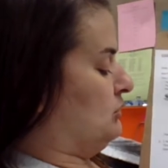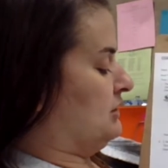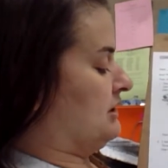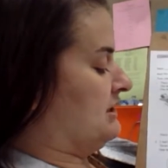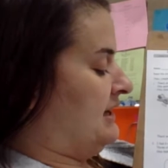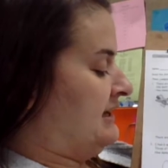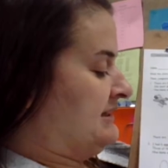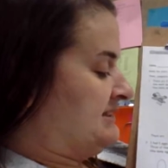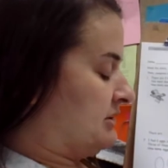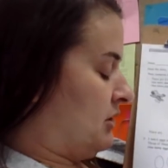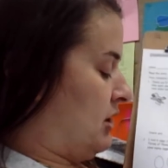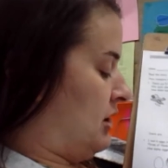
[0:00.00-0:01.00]

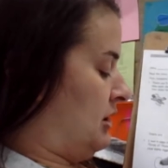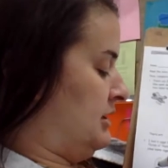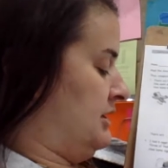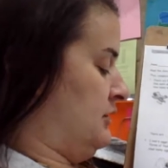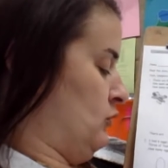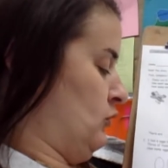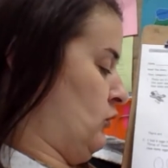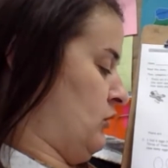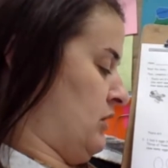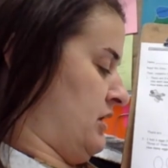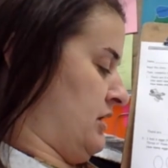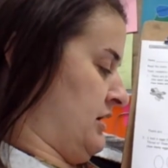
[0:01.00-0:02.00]
organized. They're all in
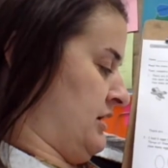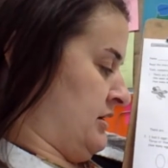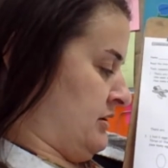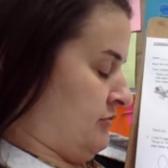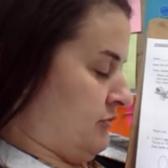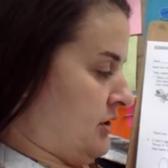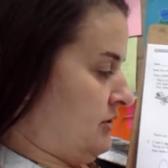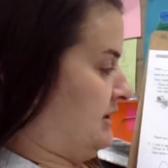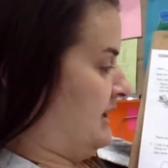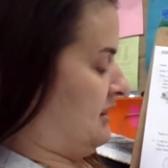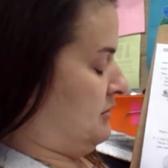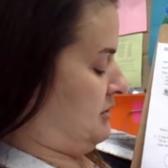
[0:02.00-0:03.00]
one row
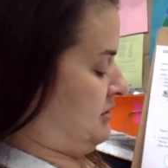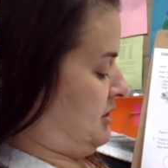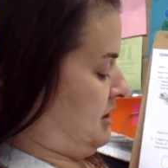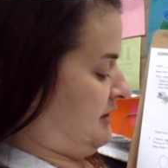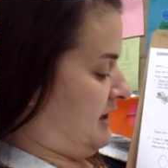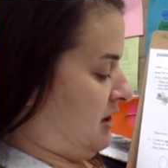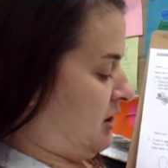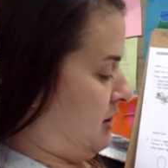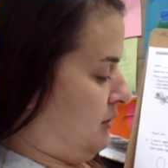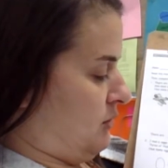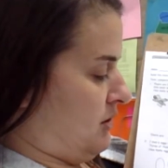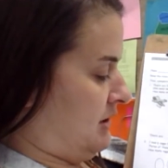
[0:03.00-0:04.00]
together. They're not like
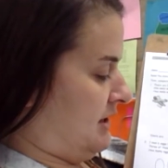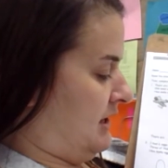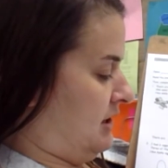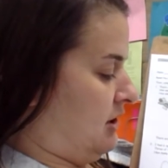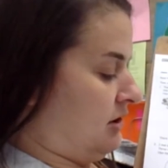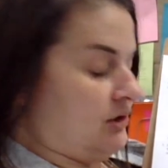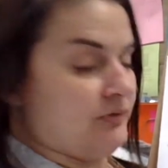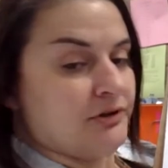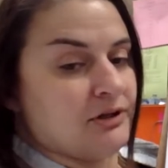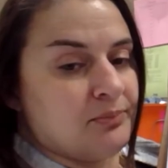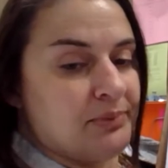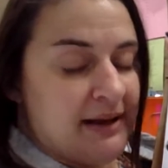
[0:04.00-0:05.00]
all wonky all
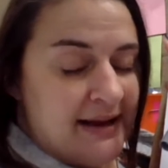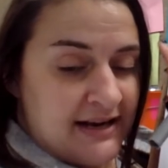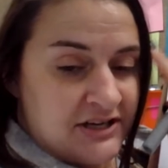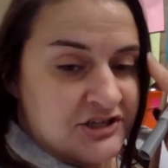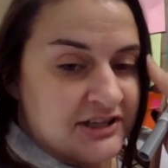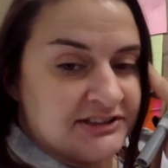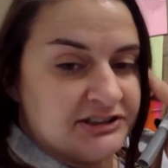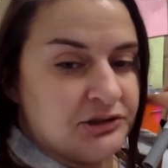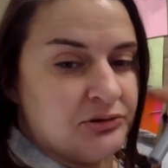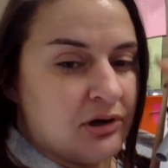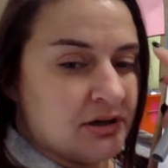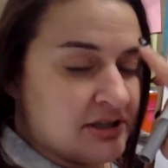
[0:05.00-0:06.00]
over the page. That's
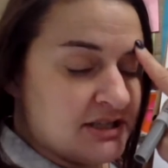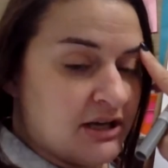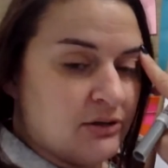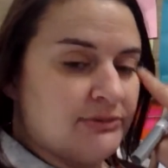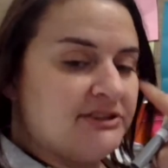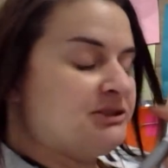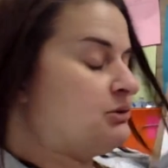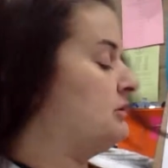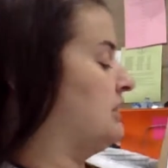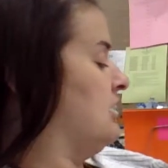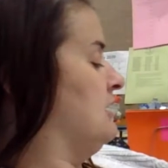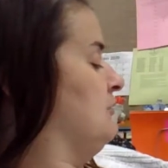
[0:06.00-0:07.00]
too hard to tell what's
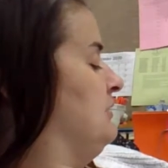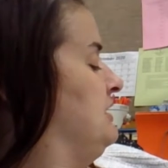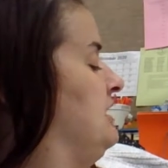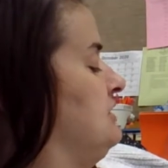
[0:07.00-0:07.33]
going on when